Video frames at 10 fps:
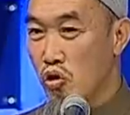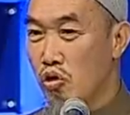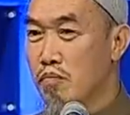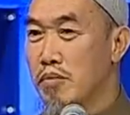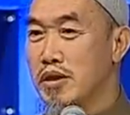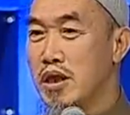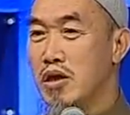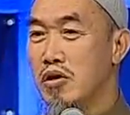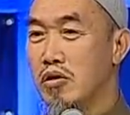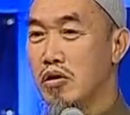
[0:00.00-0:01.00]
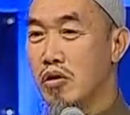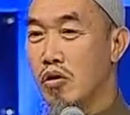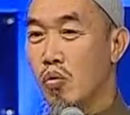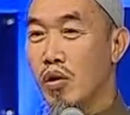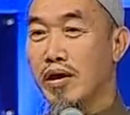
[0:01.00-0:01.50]
Nobody
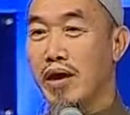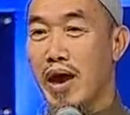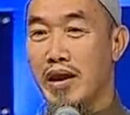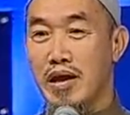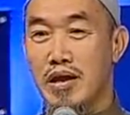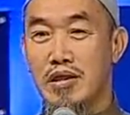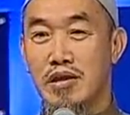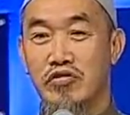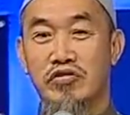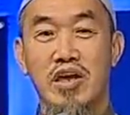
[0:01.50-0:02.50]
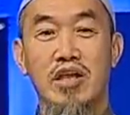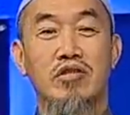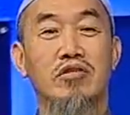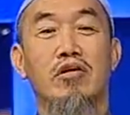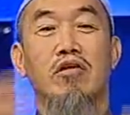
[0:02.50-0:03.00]
will carry the
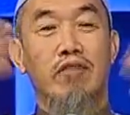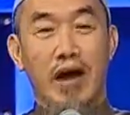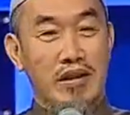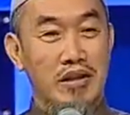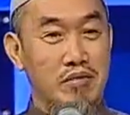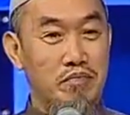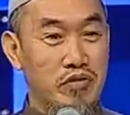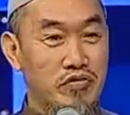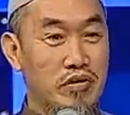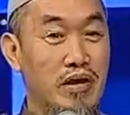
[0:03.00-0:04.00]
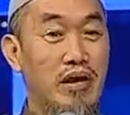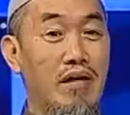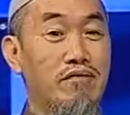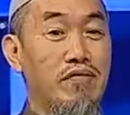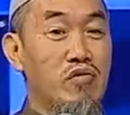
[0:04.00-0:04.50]
sin of another person.
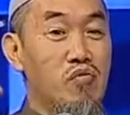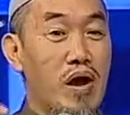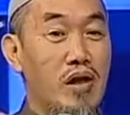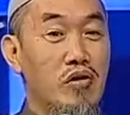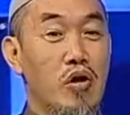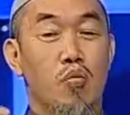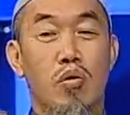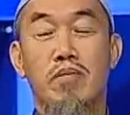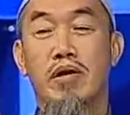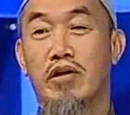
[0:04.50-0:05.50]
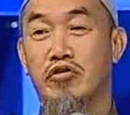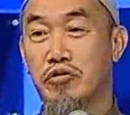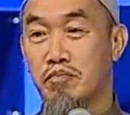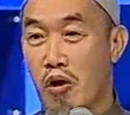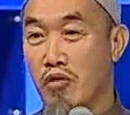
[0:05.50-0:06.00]
Everyone will be
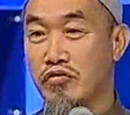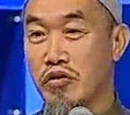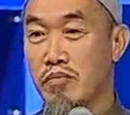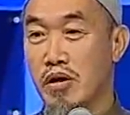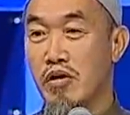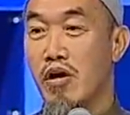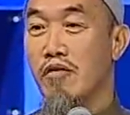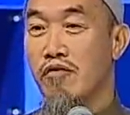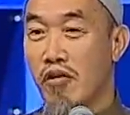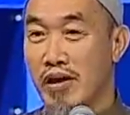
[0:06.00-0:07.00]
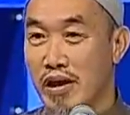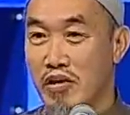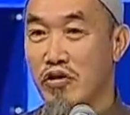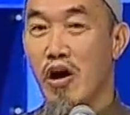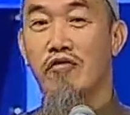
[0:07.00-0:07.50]
responsible for
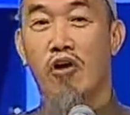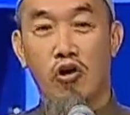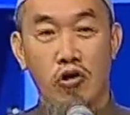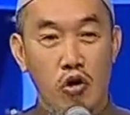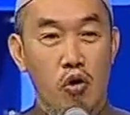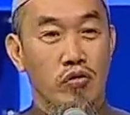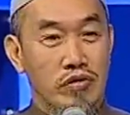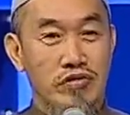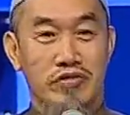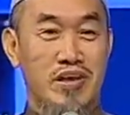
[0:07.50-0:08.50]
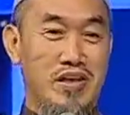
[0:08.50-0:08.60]
his, for her own